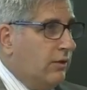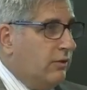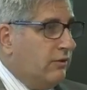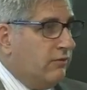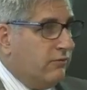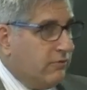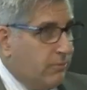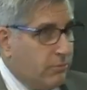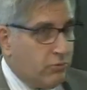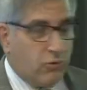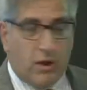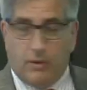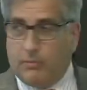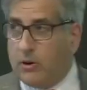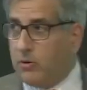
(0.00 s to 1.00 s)
And this is a
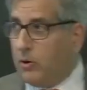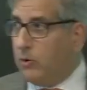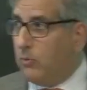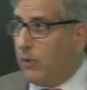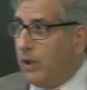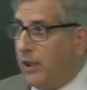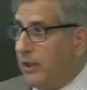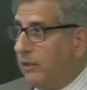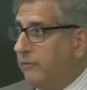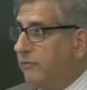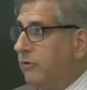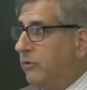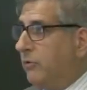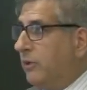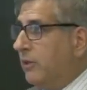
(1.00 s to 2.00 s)
primary way of
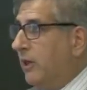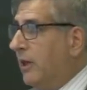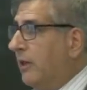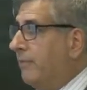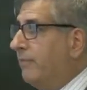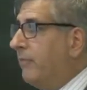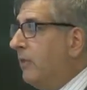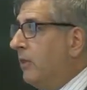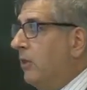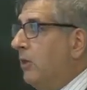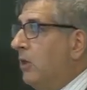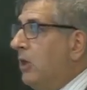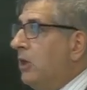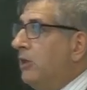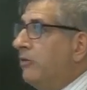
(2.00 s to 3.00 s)
doing that.
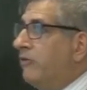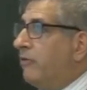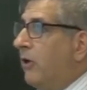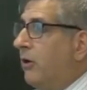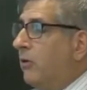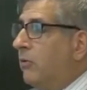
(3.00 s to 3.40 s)
So